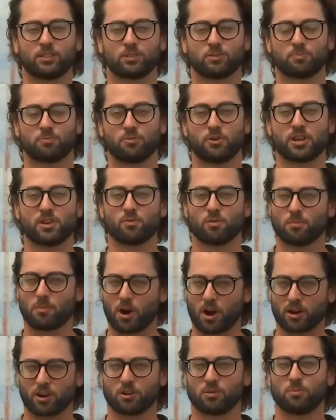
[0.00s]
it's pretty
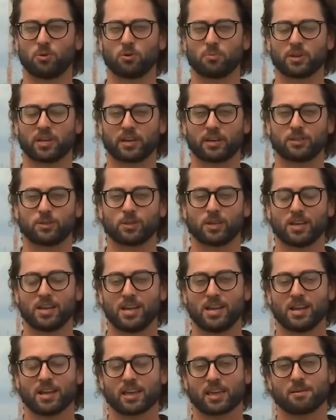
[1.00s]
remarkable because
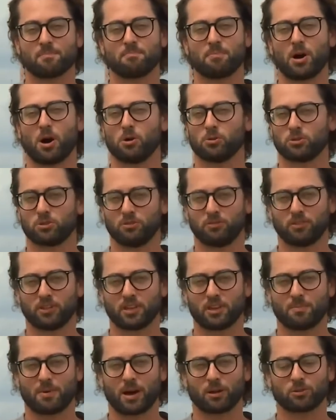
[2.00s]

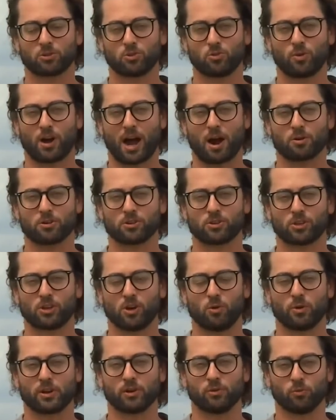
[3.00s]
impulsively about two hours
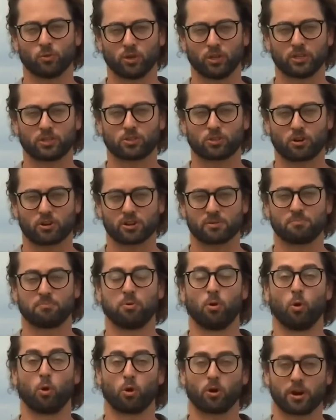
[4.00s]
ago, when it really started
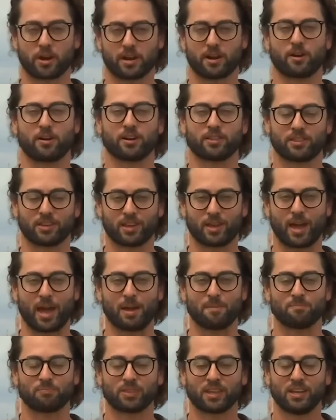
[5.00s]
pouring here at the
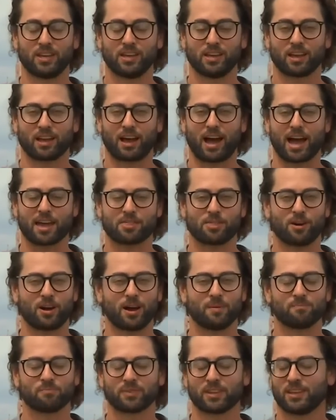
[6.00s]
Cape, I
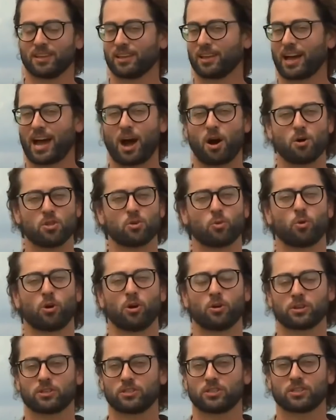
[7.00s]
thought, how in the
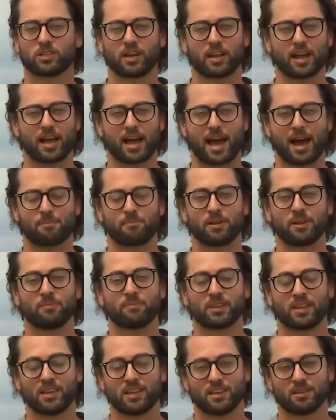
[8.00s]
world is this going to happen?
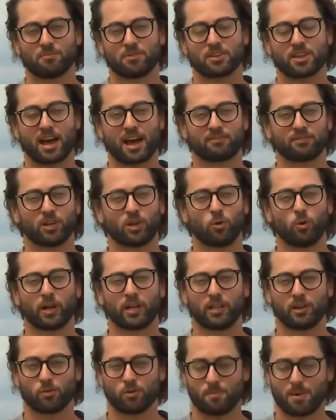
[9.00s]
But you have to
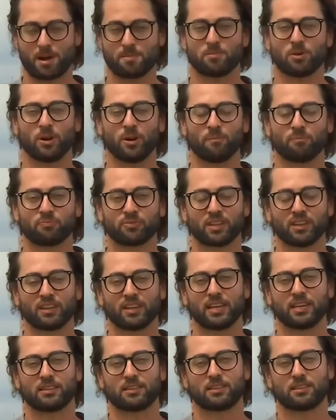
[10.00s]
quickly remember,
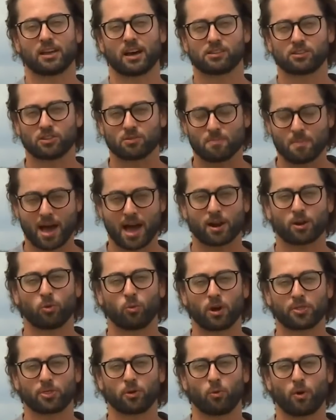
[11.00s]
it doesn't matter
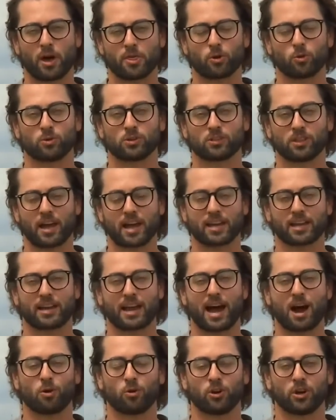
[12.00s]
what the weather was like an
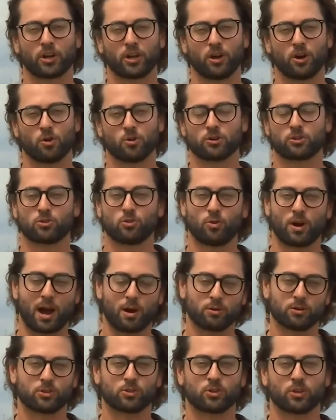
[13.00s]
hour ago or two
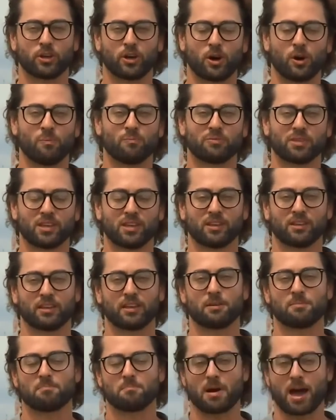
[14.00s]
hours ago.
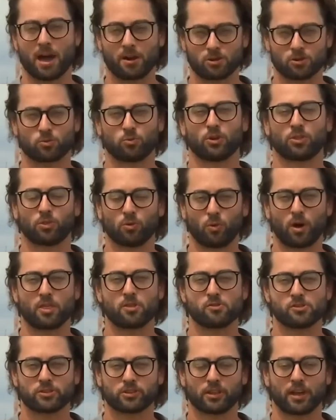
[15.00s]
It matters what the
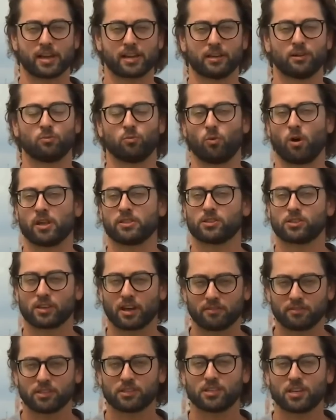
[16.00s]
weather is like at one
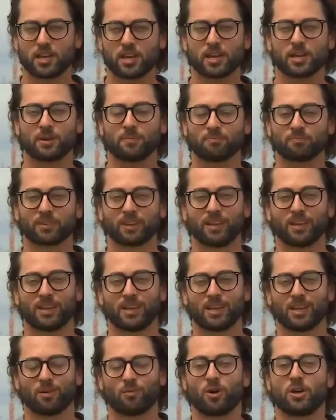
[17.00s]
seventeen
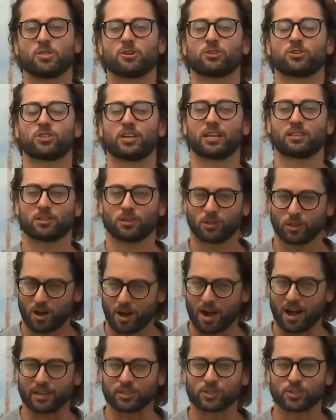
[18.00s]
when they're set to
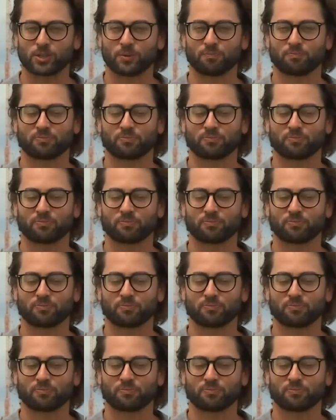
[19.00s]
launch.